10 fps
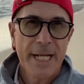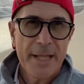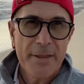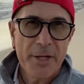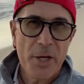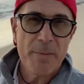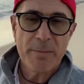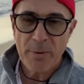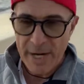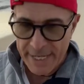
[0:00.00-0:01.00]
the human
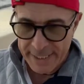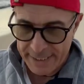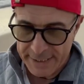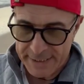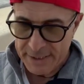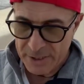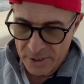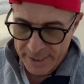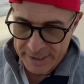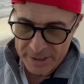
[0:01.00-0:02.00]
brain is
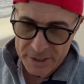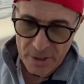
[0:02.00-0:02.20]
designed to solve